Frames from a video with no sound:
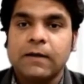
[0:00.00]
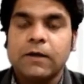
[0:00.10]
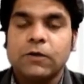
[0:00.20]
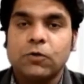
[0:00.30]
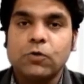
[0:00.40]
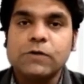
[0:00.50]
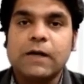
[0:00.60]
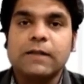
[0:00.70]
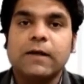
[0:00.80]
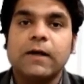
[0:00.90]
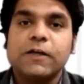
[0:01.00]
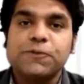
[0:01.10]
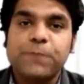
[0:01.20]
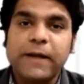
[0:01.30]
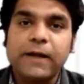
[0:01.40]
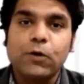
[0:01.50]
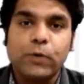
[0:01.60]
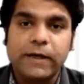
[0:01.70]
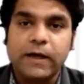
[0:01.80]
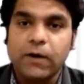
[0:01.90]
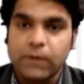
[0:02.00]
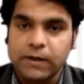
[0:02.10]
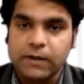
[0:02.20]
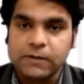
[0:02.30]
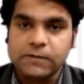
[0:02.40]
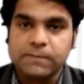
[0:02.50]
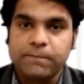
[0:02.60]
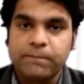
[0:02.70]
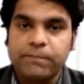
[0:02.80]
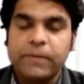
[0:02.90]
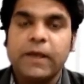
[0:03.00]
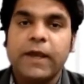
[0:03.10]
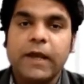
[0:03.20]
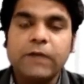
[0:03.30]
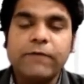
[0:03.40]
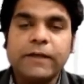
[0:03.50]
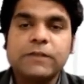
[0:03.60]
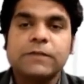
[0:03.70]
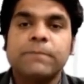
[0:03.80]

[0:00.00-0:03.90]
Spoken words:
Those are the spring loaded governors, in which